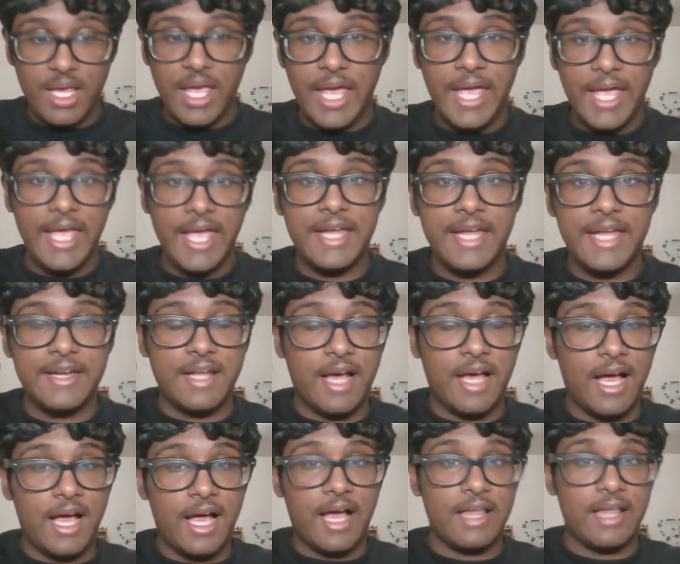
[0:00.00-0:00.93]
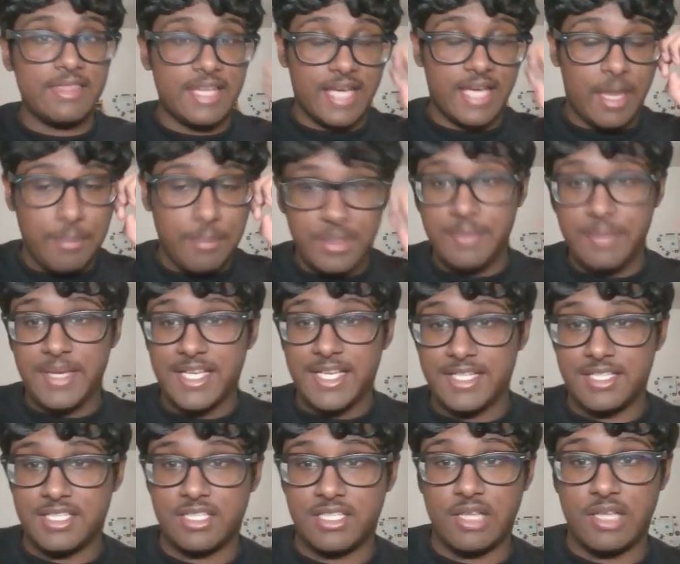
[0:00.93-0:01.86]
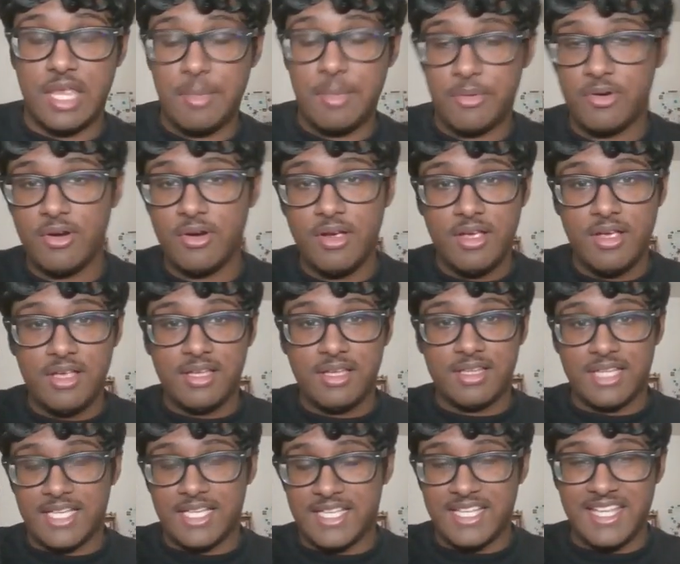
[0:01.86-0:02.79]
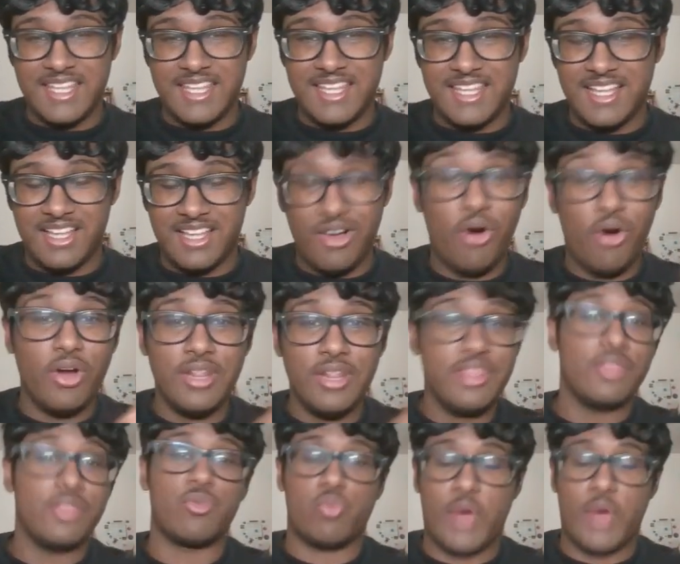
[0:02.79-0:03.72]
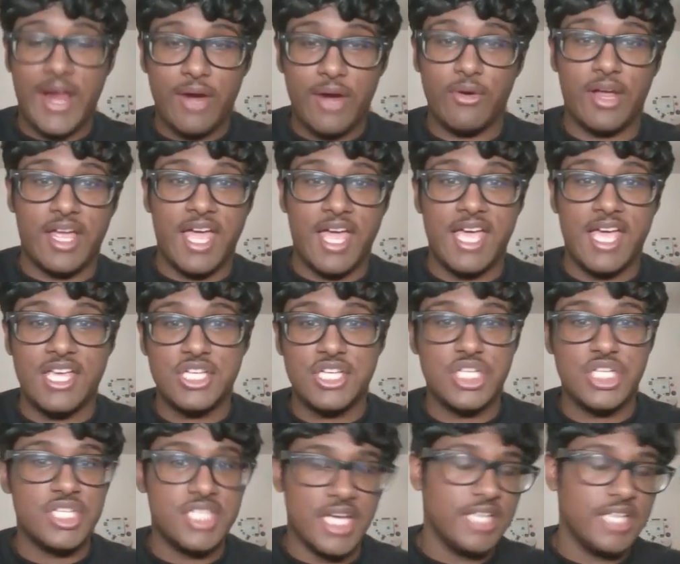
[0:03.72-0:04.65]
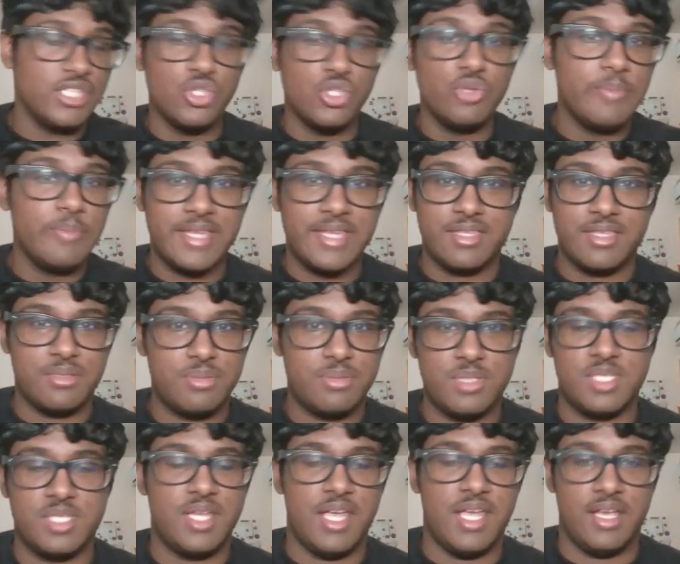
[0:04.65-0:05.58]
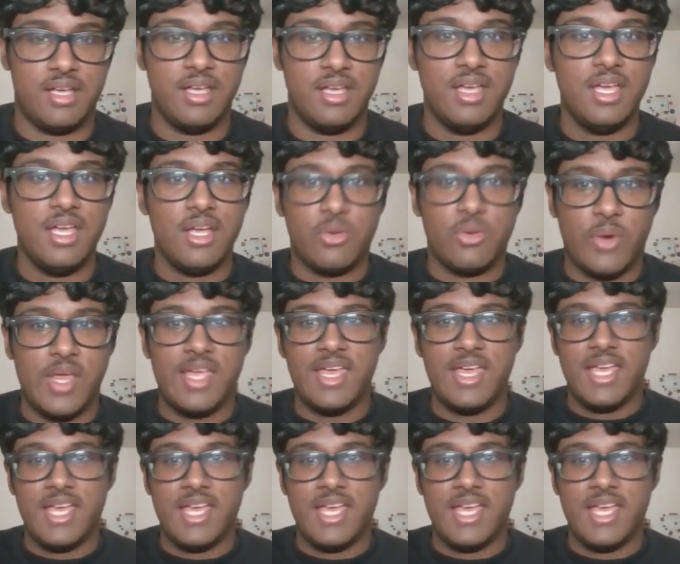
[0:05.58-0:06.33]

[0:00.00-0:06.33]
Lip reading: And like, I'm going to make a disclaimer, like, on rare occasions, I do make this mistake, right?